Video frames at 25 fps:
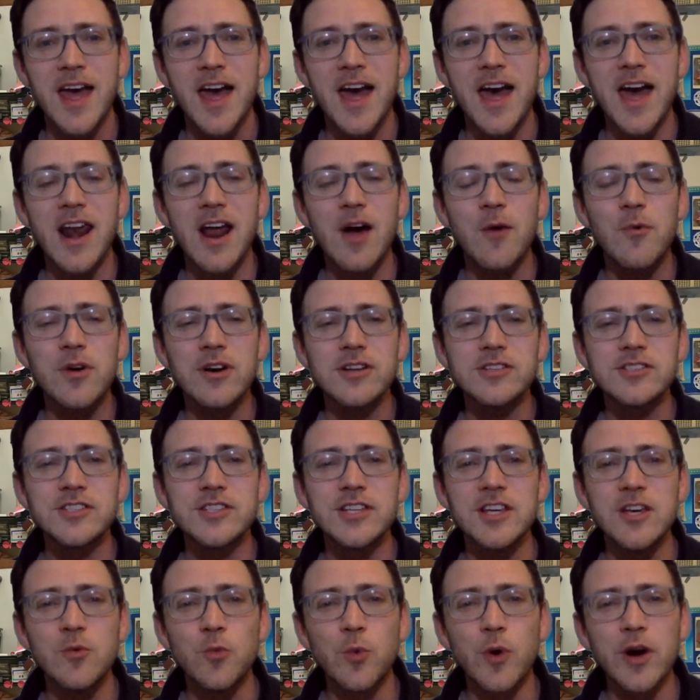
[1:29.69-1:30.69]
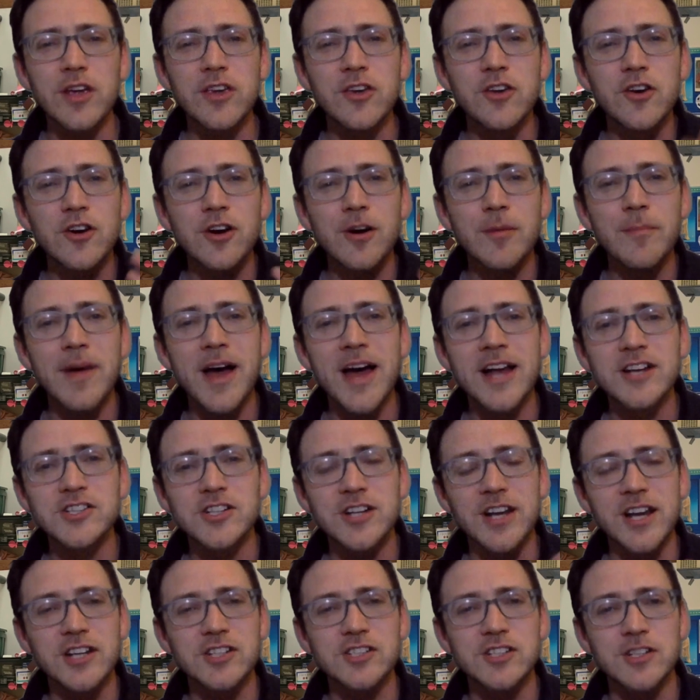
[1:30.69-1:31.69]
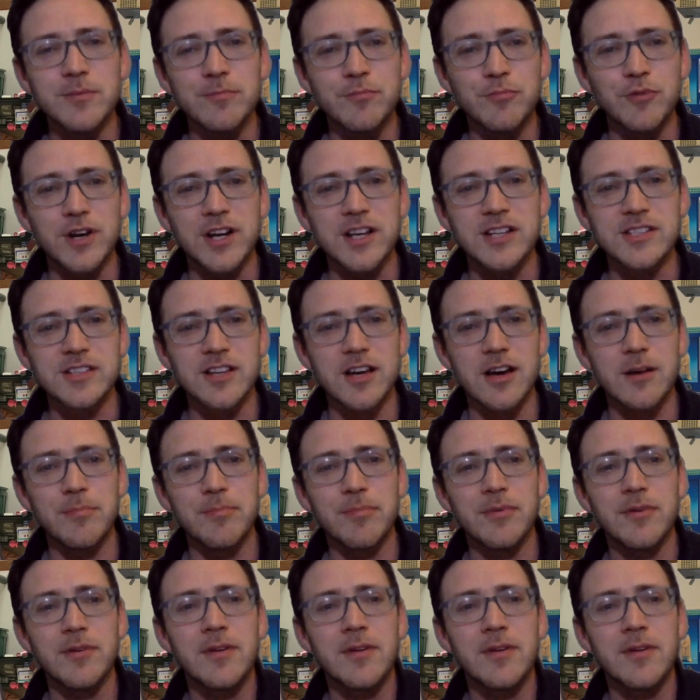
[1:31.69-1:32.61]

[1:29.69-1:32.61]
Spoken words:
And I want to see what your imagination brings up.